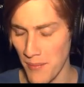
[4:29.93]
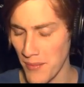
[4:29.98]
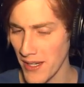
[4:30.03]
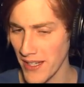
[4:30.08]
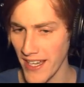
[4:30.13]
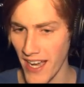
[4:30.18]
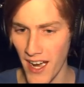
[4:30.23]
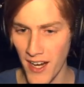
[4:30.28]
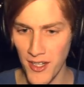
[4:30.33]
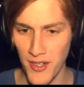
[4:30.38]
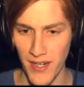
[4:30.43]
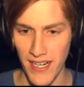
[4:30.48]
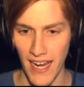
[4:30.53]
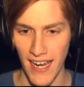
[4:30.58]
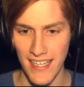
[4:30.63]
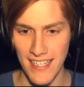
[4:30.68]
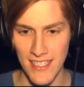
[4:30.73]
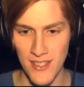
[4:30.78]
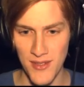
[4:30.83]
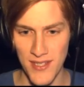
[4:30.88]
I'm really hungry.
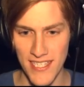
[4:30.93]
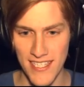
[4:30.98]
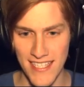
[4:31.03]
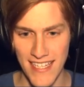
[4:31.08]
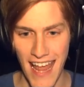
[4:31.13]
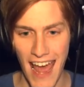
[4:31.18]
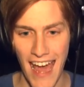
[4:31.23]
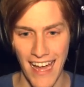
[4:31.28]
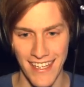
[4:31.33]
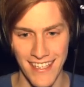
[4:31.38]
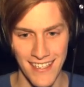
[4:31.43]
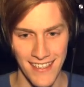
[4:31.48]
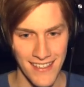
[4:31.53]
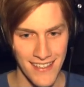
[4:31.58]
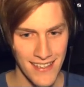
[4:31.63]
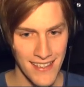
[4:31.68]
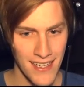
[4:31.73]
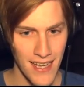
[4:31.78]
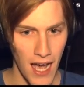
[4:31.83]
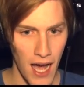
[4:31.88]
I could use a snack.
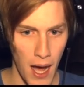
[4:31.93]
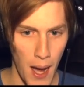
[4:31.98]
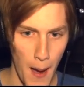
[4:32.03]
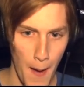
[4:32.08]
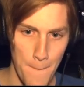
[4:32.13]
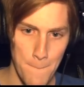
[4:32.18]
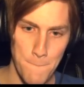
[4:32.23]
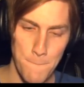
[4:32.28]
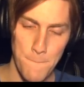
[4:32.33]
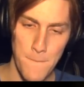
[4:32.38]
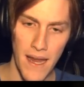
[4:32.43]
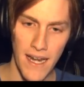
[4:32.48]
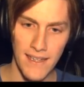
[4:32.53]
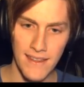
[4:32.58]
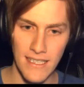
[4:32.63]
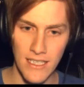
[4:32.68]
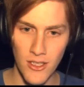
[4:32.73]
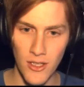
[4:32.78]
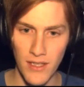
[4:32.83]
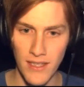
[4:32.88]
Um,
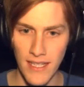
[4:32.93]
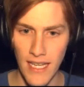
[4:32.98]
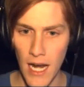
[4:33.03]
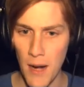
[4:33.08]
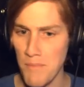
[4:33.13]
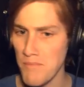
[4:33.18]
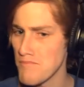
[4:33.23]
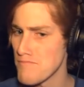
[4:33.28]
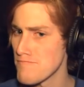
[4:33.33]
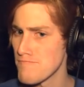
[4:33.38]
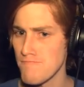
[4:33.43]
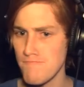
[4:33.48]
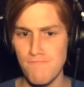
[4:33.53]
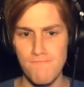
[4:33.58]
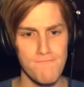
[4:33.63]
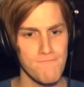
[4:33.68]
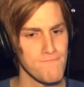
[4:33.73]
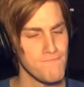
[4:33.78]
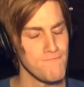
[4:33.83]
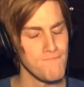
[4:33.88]
anything good in there?
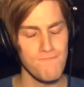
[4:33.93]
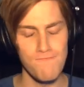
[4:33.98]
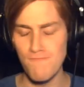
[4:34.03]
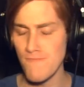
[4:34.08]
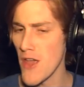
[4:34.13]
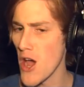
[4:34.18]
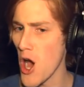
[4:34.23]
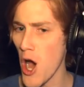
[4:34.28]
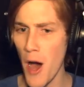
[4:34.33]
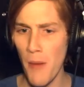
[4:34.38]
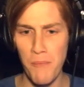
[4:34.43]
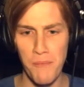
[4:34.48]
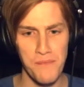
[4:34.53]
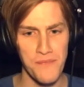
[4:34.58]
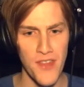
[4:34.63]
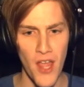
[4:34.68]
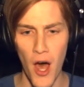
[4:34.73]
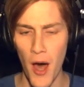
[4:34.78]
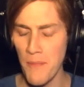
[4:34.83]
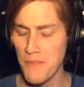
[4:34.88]
Nope,
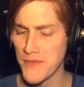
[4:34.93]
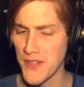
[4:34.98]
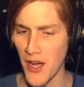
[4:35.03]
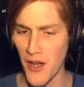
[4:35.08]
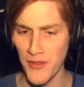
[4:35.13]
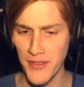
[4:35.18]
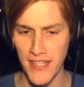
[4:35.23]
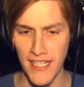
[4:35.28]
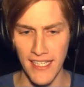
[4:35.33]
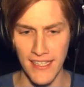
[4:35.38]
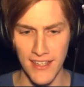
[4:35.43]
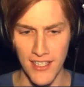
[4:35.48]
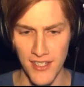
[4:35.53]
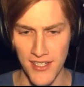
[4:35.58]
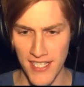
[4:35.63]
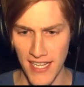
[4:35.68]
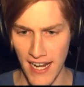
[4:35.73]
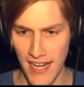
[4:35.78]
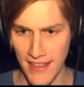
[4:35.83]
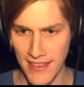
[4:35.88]
nope. Don't think
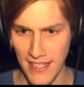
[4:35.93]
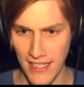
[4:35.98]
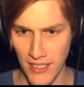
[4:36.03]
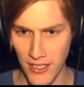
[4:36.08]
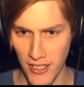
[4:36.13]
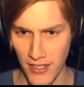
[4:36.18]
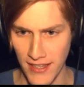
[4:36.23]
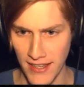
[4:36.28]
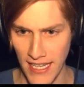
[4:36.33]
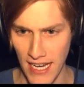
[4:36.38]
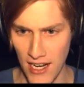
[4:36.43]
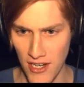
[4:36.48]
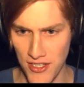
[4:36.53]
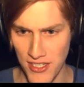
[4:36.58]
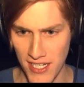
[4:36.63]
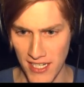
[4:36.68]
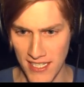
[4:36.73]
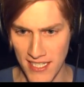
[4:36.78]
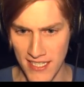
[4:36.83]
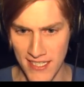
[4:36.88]
there's anything good in there.
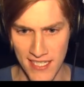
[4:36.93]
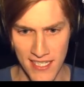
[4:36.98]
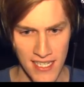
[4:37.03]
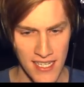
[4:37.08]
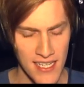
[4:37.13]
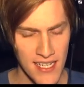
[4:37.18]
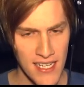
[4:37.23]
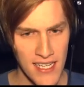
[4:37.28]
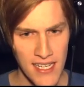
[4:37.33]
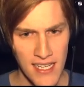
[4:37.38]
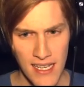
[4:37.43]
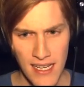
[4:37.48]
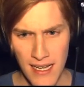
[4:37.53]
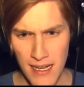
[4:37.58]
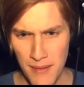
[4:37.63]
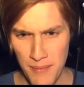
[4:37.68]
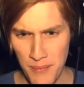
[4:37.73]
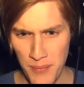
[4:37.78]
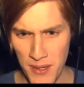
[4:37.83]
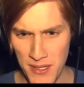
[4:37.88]
Just
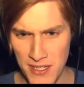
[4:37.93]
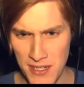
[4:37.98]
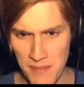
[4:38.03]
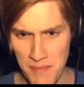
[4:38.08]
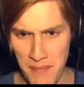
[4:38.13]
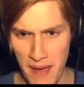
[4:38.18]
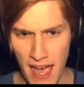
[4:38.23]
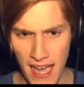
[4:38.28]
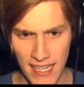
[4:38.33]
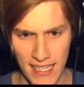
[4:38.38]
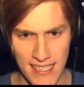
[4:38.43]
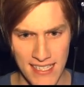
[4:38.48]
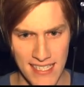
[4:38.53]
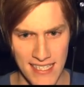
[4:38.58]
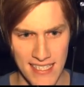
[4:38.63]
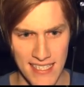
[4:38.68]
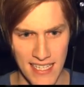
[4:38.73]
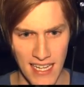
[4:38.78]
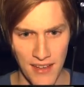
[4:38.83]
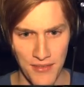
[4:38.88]
a bunch of maggots
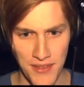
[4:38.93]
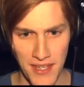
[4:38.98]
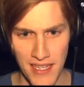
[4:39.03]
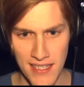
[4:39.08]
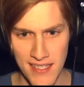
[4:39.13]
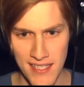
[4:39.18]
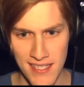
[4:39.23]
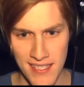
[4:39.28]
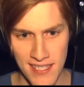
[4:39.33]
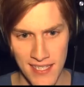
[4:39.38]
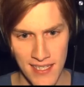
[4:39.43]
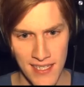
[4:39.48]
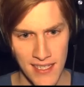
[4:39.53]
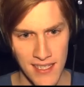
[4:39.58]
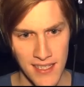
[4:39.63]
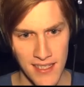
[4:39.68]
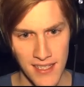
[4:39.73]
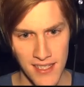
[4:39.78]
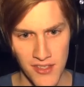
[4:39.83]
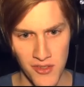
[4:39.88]
and stuff. That's,
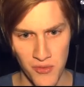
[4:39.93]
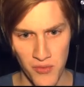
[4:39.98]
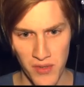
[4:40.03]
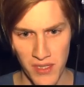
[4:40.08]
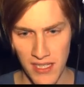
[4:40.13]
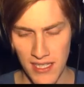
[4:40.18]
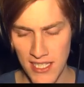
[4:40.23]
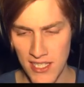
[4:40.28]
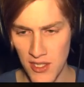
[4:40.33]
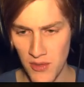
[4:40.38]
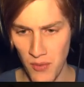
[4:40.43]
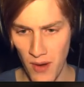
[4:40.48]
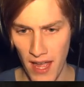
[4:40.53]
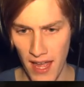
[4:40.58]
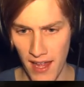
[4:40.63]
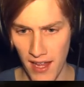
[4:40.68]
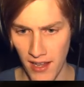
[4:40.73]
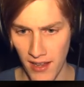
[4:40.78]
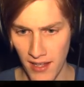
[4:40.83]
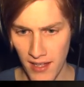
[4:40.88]
that's really
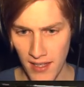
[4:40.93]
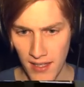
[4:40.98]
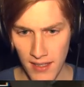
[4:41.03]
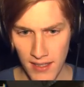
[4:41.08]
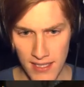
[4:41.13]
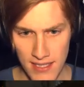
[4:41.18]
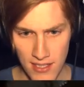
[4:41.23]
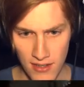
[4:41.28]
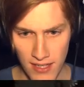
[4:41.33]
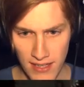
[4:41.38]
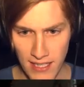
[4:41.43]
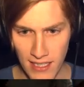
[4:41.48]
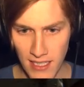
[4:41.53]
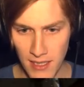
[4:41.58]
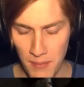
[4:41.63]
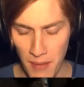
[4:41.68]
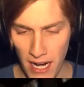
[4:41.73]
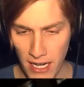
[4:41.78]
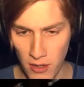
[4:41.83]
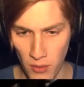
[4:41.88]
swell. Is there anything
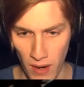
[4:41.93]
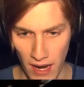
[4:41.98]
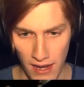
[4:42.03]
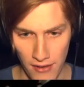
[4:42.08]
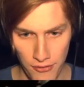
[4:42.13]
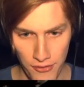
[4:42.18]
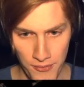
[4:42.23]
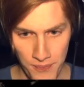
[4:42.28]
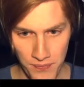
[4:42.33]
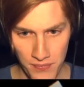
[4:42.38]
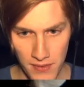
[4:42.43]
in the microwave?